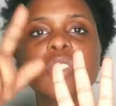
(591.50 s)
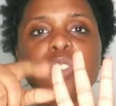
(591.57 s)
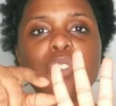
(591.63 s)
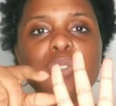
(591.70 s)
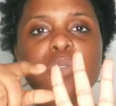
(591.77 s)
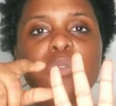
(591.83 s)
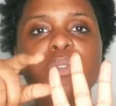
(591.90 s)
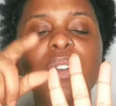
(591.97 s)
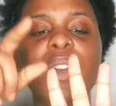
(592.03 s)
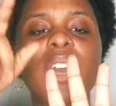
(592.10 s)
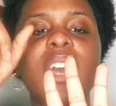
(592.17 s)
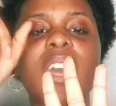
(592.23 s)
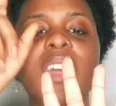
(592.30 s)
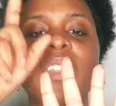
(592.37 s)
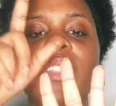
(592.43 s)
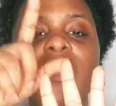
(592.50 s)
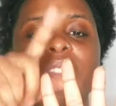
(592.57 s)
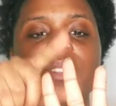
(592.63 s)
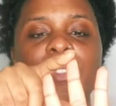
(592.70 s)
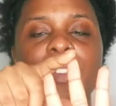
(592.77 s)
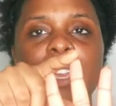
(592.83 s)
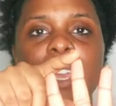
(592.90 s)
2,
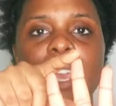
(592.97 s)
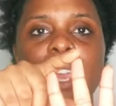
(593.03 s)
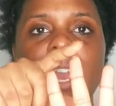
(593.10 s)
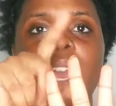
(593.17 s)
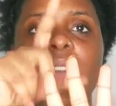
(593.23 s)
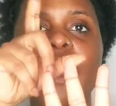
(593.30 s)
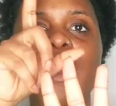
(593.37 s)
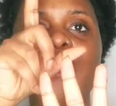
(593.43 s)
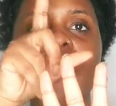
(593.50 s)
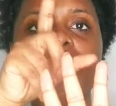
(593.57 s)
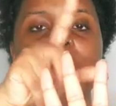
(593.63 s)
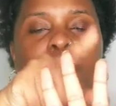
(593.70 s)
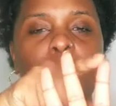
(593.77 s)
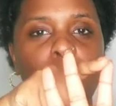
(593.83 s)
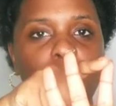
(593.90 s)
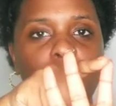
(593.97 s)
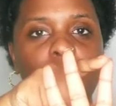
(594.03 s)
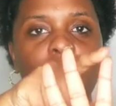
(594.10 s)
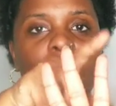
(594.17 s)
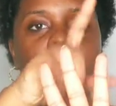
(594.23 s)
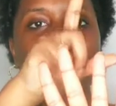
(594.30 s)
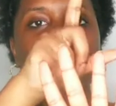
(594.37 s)
3,
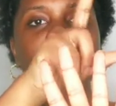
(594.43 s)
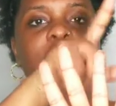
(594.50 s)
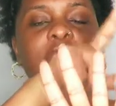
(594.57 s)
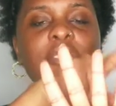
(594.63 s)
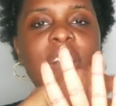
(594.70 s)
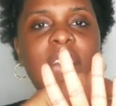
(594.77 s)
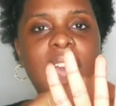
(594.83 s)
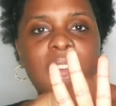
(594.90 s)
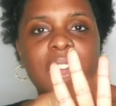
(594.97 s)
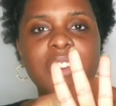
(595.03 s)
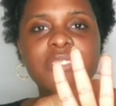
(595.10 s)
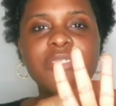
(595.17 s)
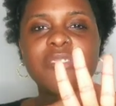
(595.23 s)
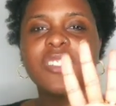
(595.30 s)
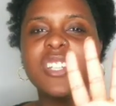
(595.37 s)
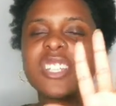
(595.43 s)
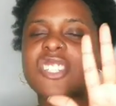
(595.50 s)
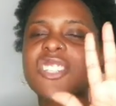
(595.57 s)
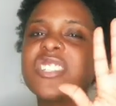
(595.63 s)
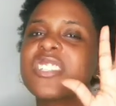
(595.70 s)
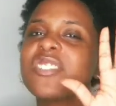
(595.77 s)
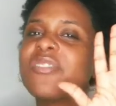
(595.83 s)
4, 5.
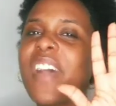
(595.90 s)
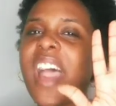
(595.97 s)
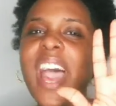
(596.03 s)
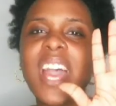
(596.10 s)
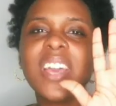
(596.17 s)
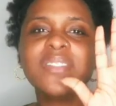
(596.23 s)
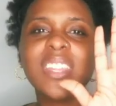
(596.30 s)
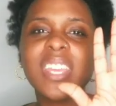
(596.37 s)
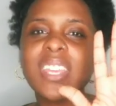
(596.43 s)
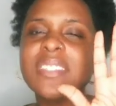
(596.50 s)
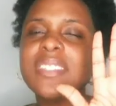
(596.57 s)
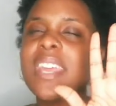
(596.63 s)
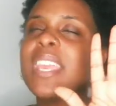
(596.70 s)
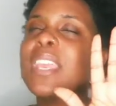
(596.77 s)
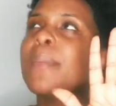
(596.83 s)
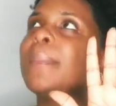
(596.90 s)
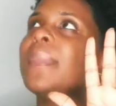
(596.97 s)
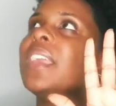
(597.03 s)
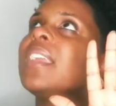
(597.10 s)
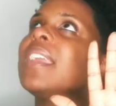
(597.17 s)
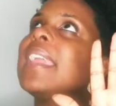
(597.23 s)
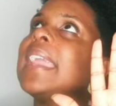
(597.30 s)
Just 5 things. They can
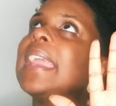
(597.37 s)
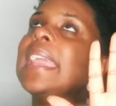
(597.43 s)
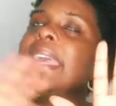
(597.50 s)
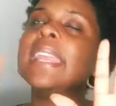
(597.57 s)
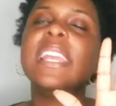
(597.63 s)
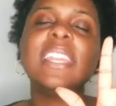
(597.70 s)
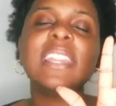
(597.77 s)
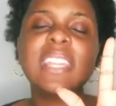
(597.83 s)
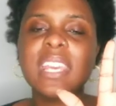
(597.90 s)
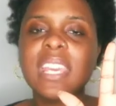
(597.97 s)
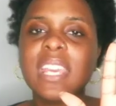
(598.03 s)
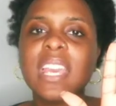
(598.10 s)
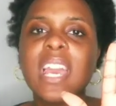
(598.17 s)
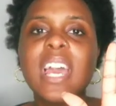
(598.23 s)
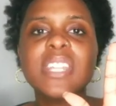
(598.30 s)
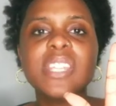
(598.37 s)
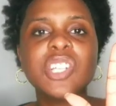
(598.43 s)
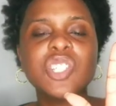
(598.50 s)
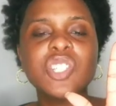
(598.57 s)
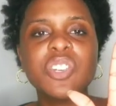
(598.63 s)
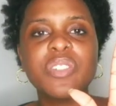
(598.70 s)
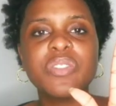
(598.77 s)
be anything
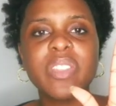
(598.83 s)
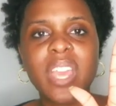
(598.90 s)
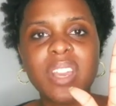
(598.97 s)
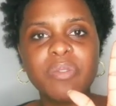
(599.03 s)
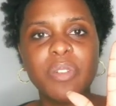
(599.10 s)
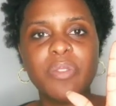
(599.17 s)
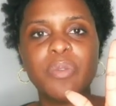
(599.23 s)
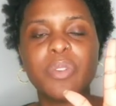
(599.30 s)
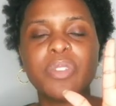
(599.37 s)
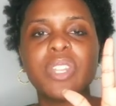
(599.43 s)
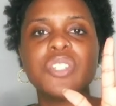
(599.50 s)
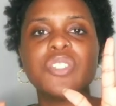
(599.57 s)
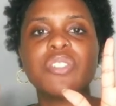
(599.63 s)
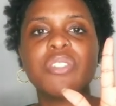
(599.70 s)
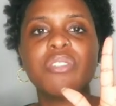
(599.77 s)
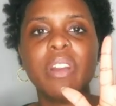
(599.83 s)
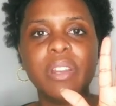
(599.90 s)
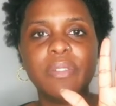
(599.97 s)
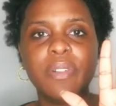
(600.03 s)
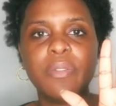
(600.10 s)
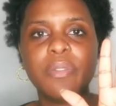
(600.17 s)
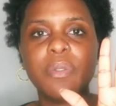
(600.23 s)
that you're thankful for, that you're
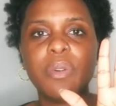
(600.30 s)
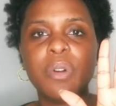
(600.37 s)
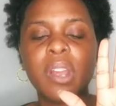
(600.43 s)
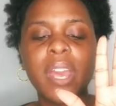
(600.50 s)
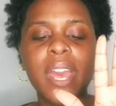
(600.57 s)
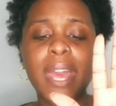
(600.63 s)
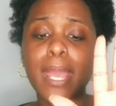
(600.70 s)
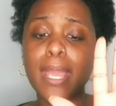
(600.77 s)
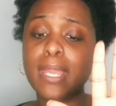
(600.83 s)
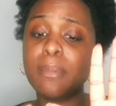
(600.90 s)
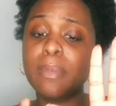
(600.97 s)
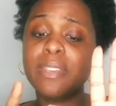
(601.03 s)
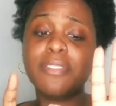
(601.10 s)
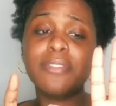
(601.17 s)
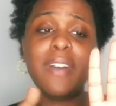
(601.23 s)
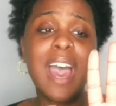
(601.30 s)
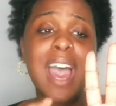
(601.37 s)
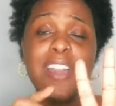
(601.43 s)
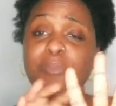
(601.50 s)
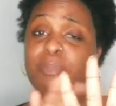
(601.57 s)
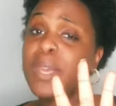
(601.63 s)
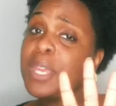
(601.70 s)
grateful for. It can be
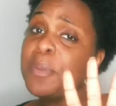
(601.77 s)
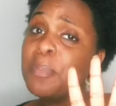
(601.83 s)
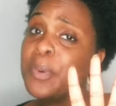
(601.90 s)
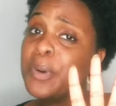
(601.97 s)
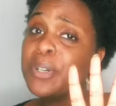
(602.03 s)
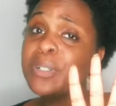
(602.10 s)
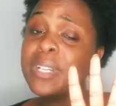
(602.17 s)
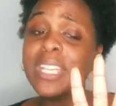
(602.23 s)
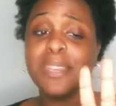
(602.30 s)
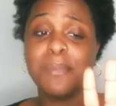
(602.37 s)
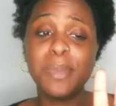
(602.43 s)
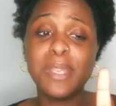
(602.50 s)
5 people. It